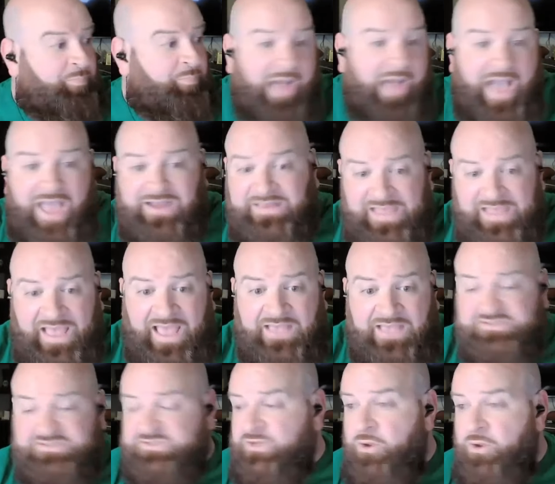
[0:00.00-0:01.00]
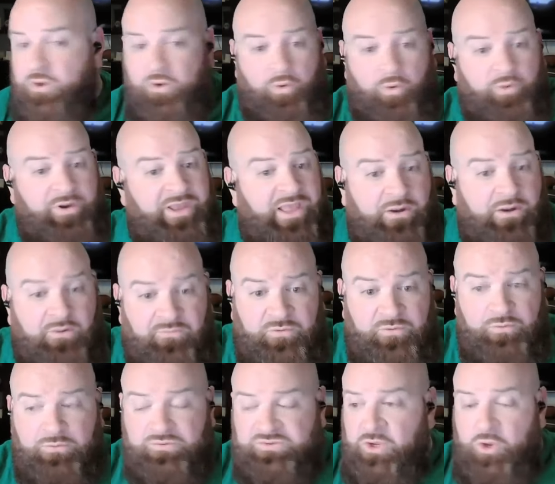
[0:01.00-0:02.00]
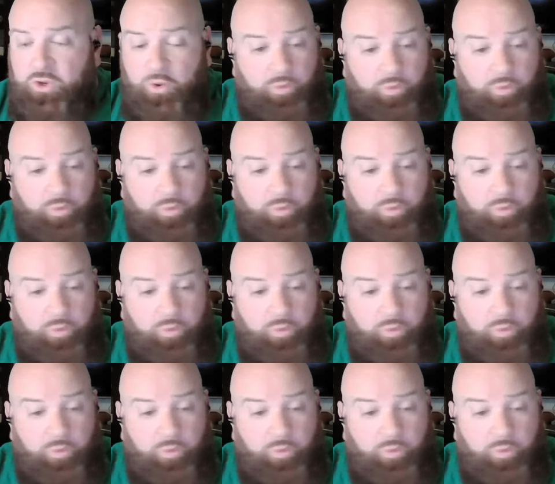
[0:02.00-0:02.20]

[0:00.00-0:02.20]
podcasts or interviews